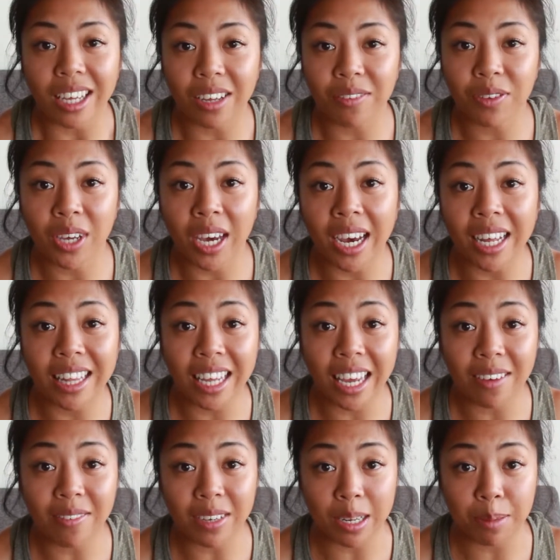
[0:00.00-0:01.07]
If you hardly
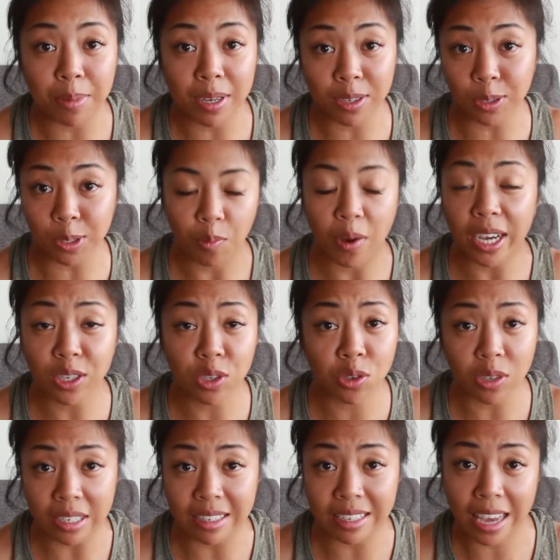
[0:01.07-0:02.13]
have any muscle, why are you
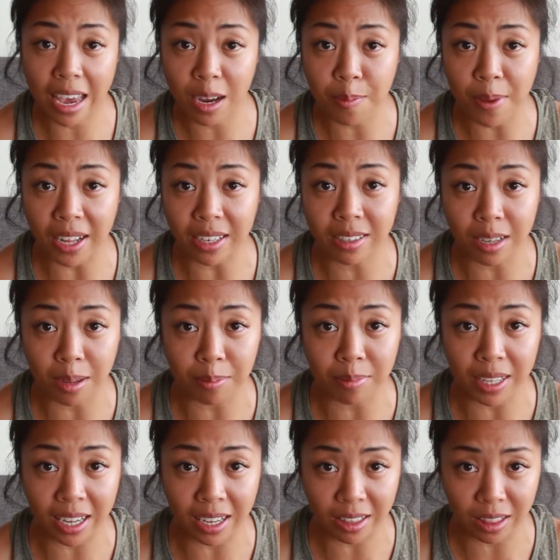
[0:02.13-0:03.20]
stressing out about
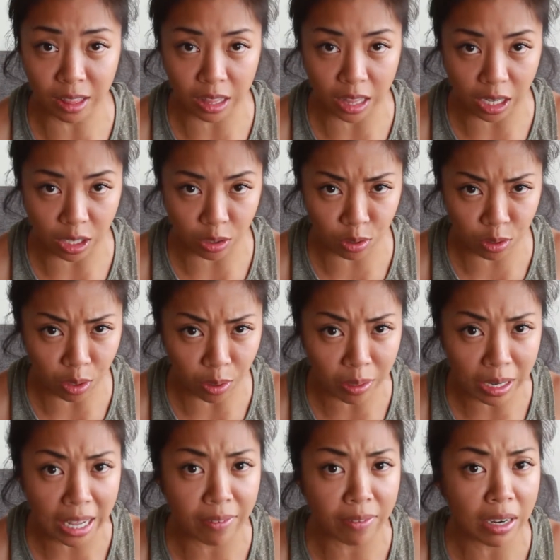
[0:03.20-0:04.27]
something that you don't
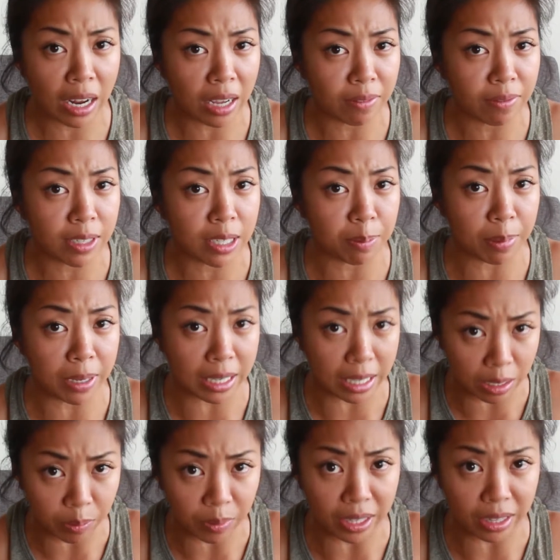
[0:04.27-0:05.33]
even have to
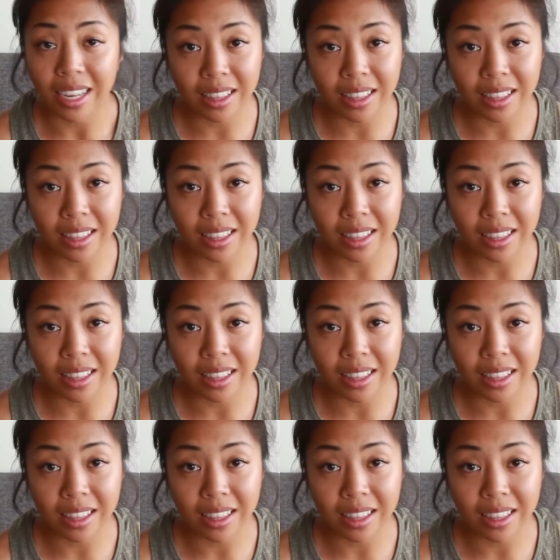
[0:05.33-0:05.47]
begin with?